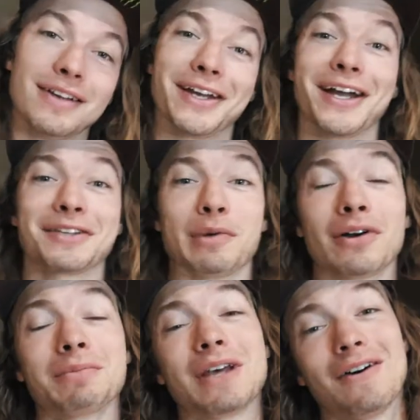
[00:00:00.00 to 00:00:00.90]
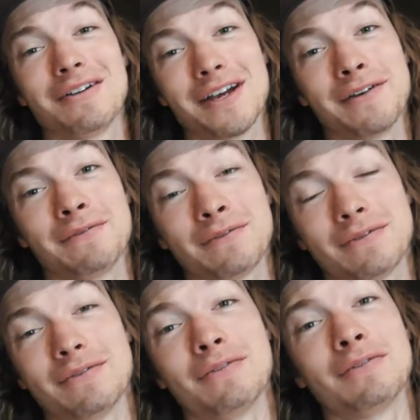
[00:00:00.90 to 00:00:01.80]
Hey guys, welcome to
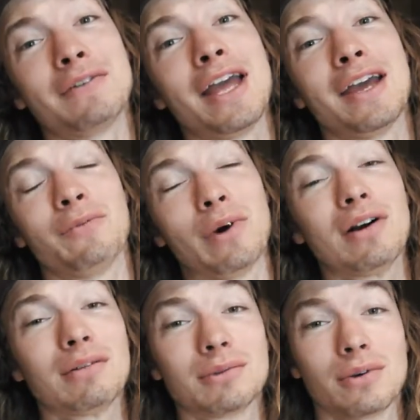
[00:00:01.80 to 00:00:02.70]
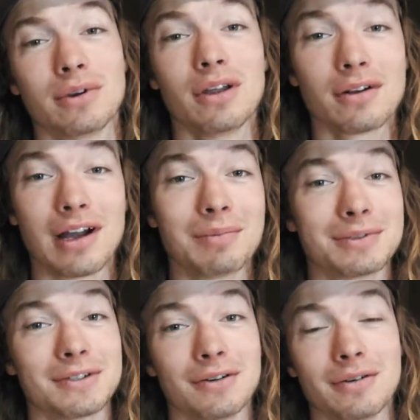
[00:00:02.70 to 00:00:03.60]
LA, and welcome to another
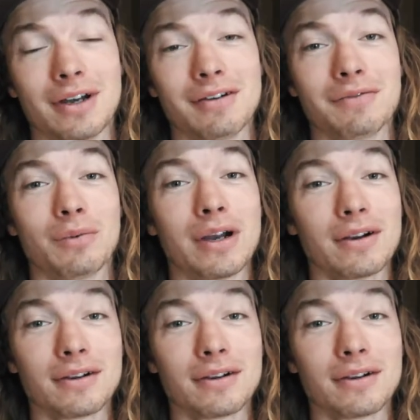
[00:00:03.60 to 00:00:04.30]
episode of Where